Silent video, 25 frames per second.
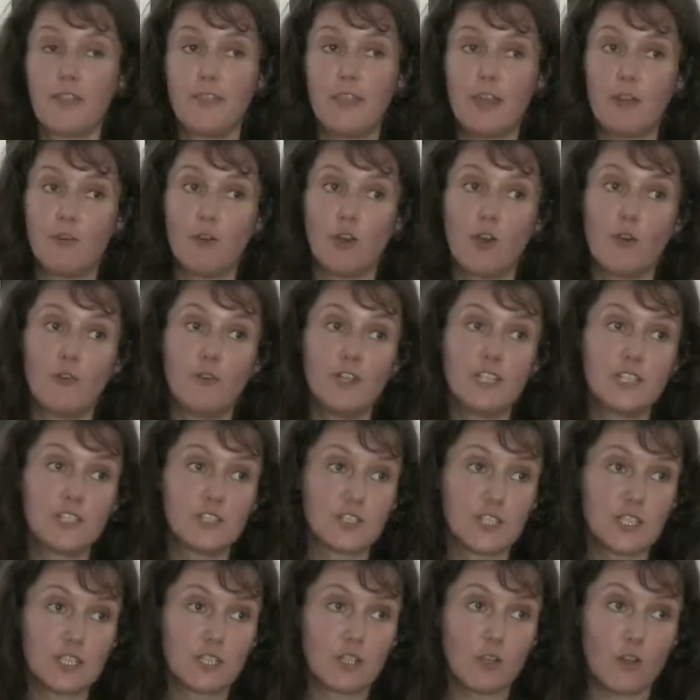their
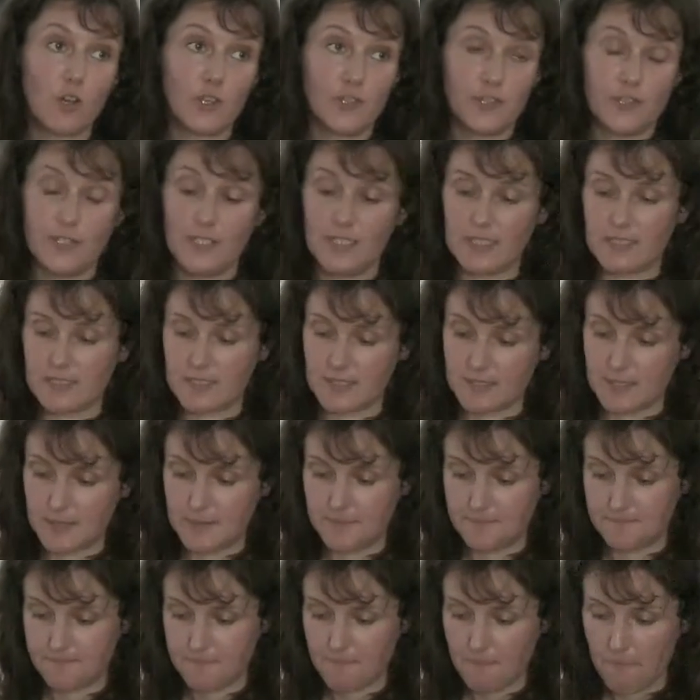origin context?
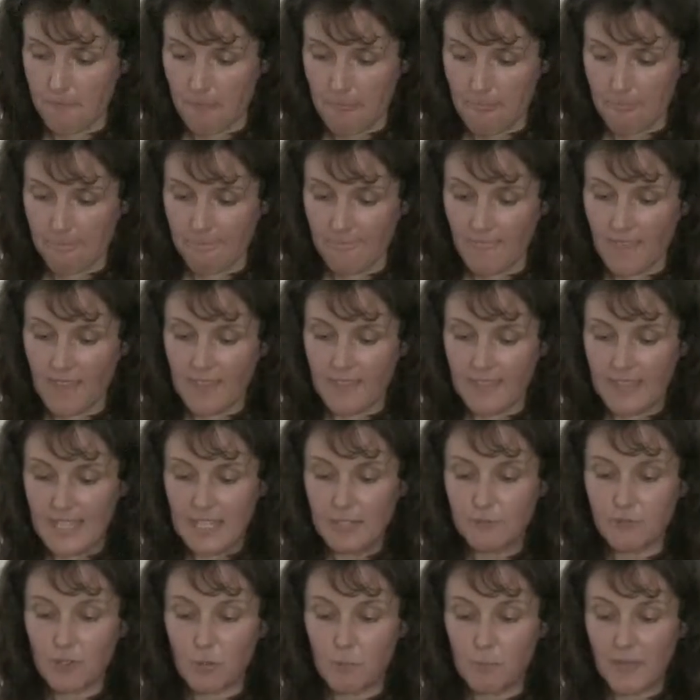The
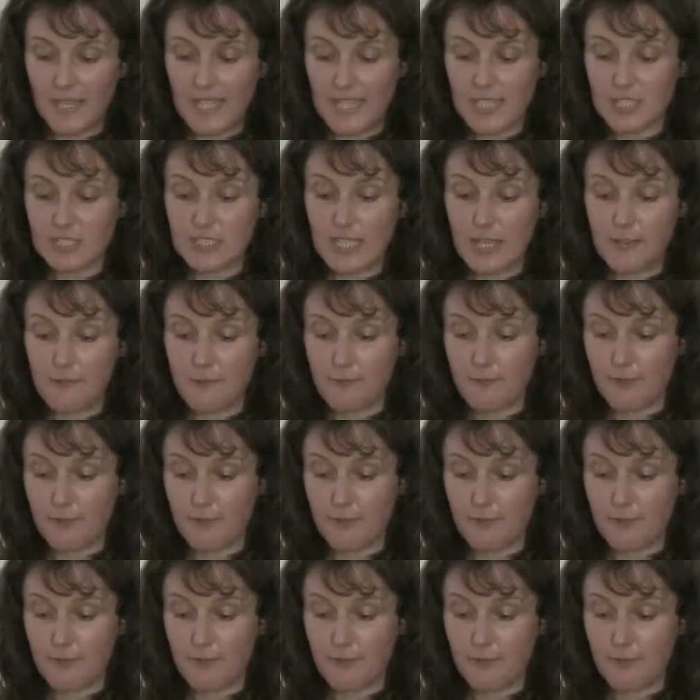information I